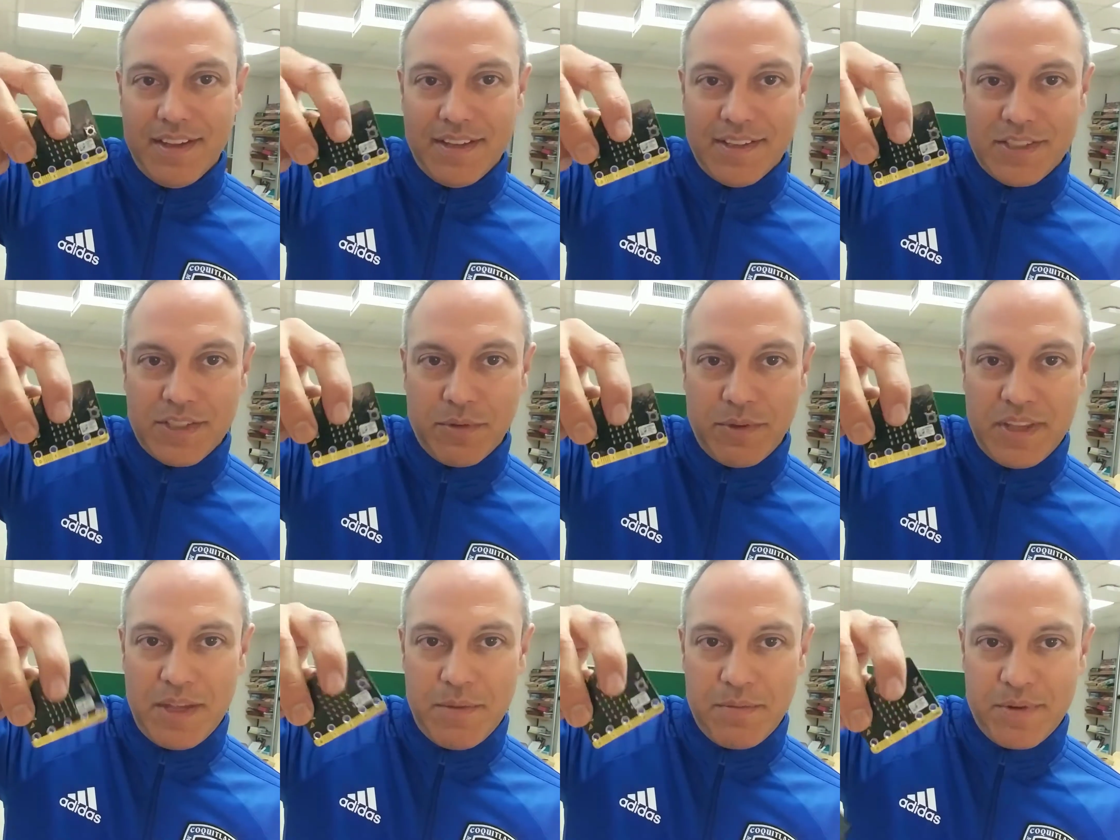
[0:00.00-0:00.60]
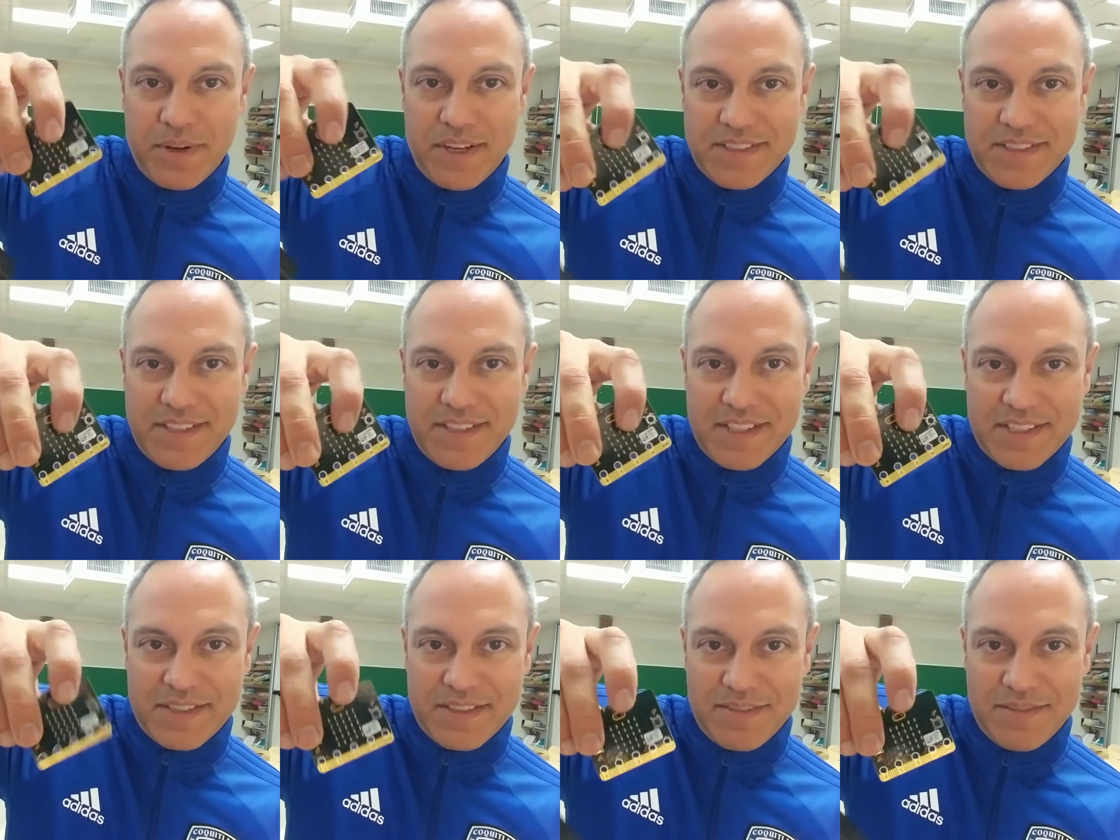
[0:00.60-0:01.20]
So when they press
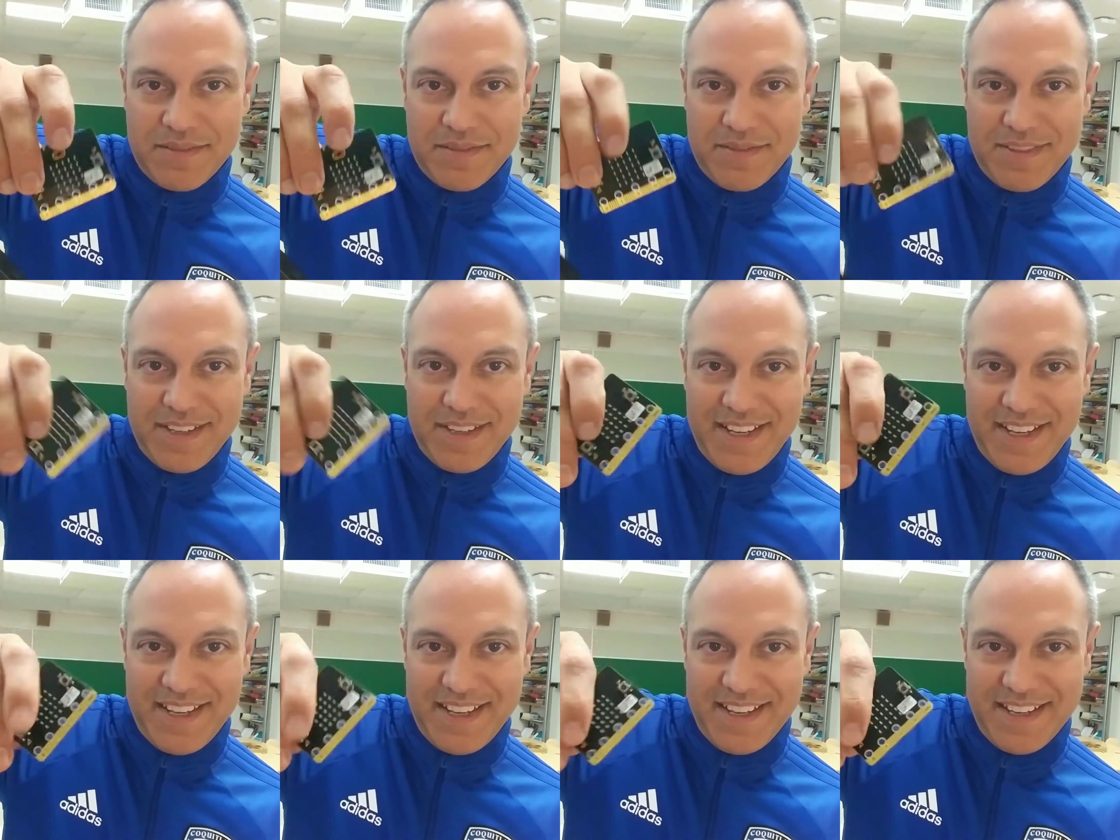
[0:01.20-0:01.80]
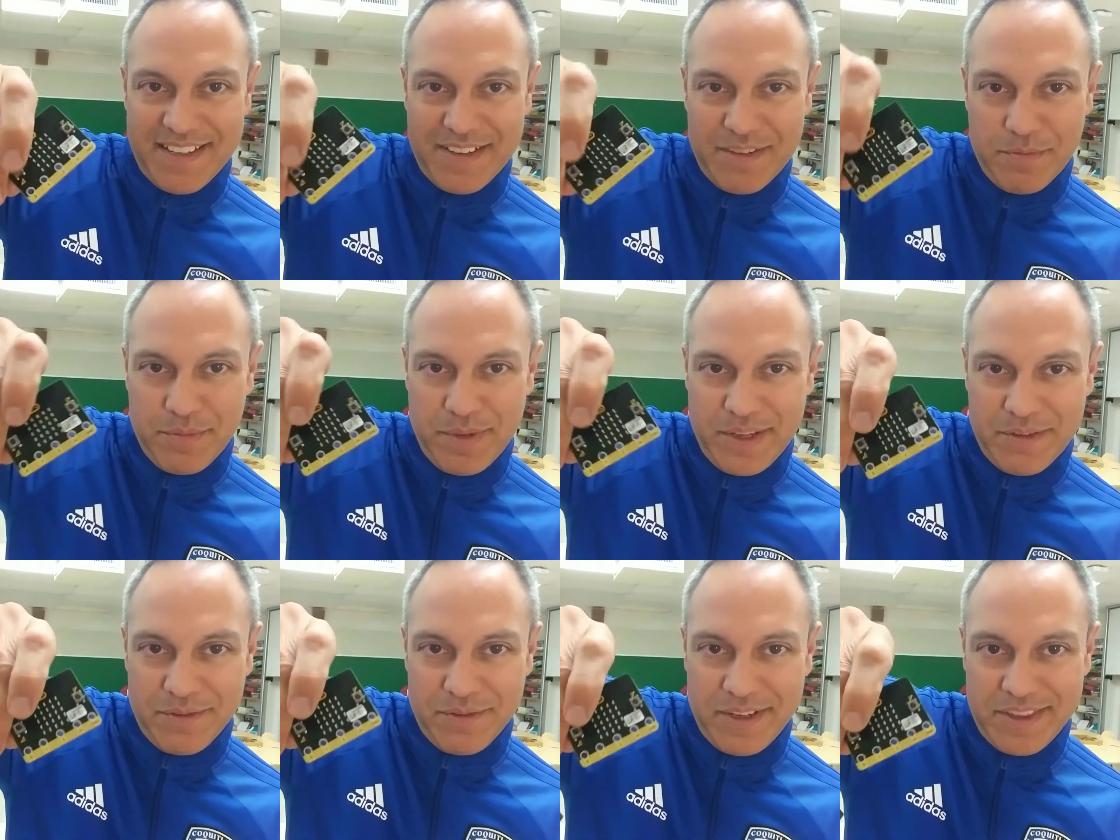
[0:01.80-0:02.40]
this
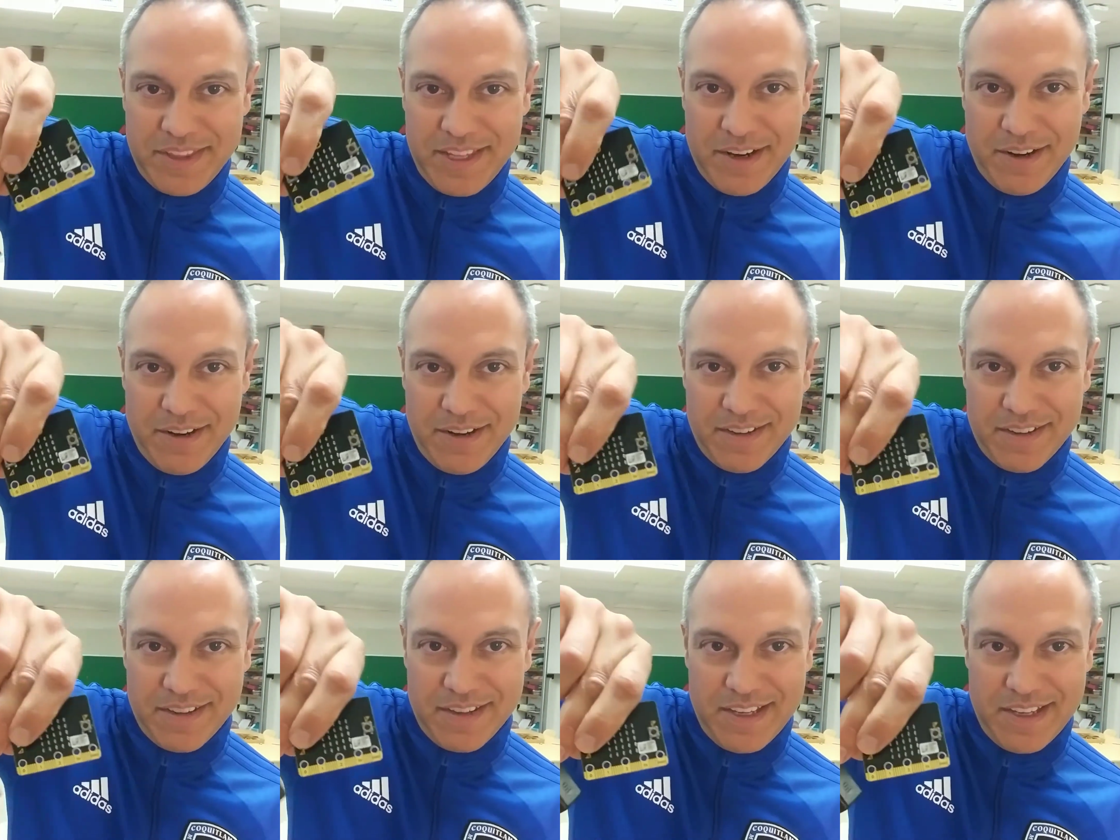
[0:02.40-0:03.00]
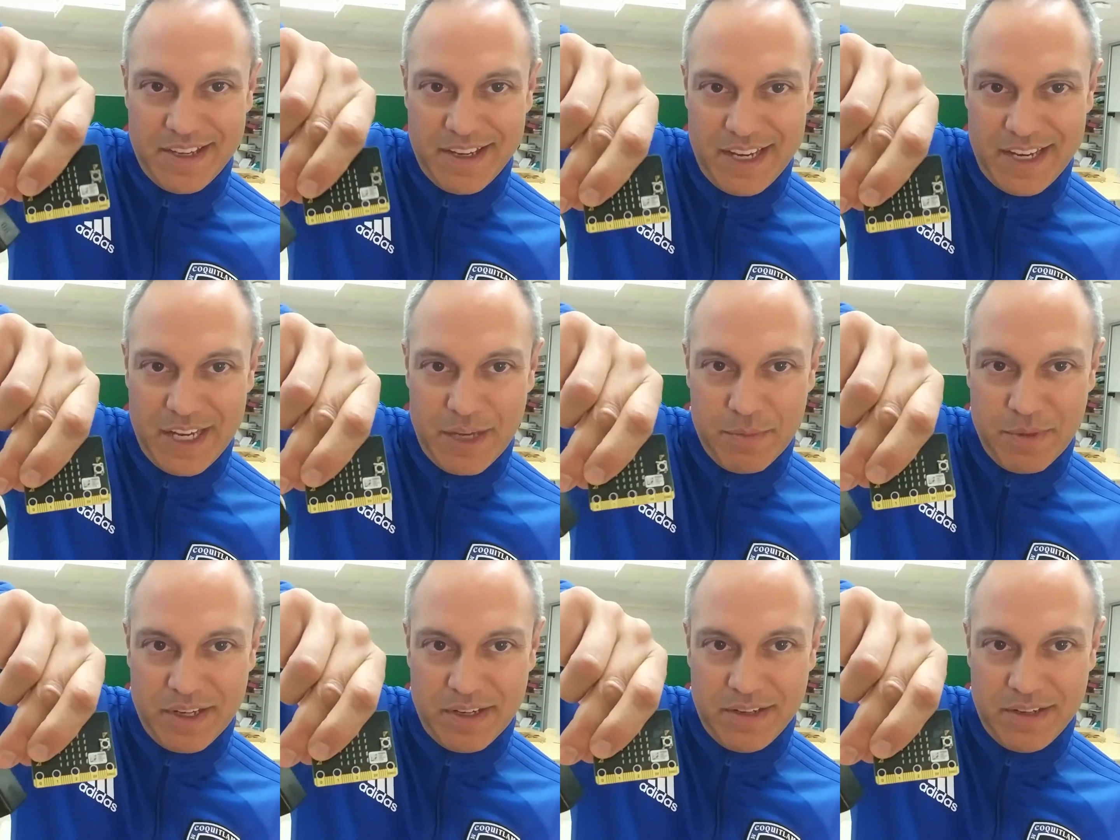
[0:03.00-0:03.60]
button right there, the
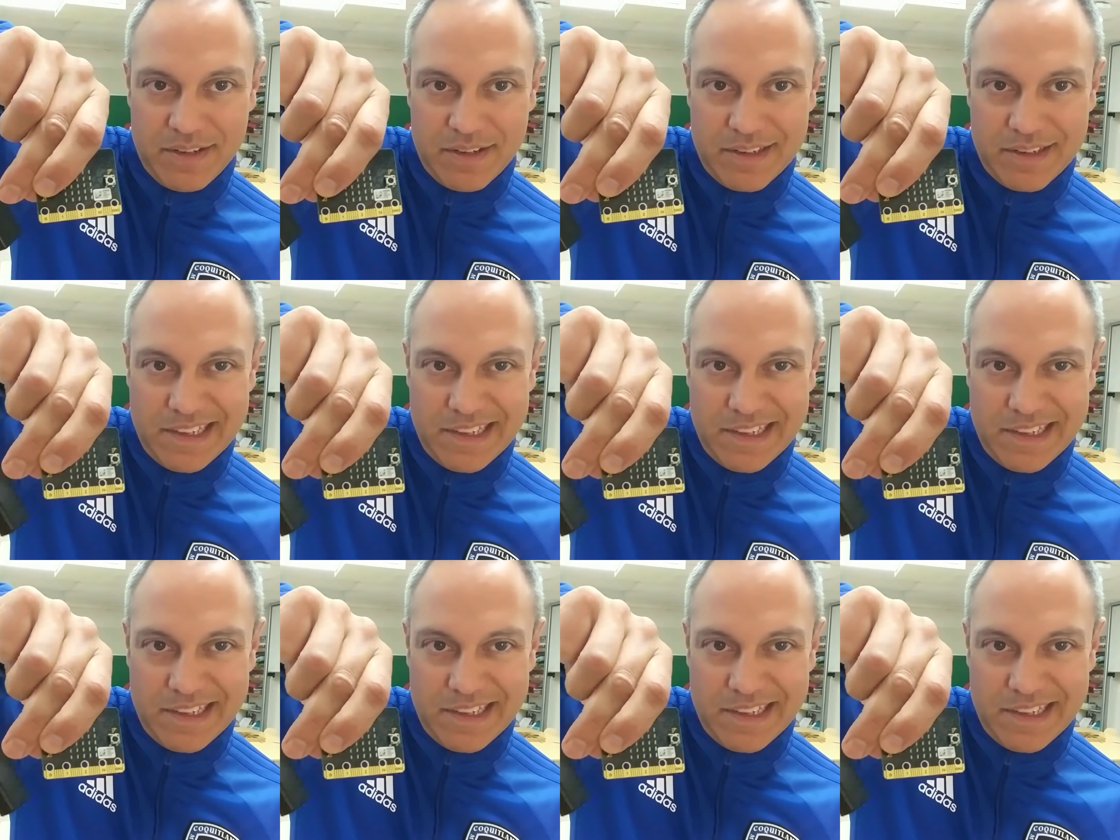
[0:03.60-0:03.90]
A button,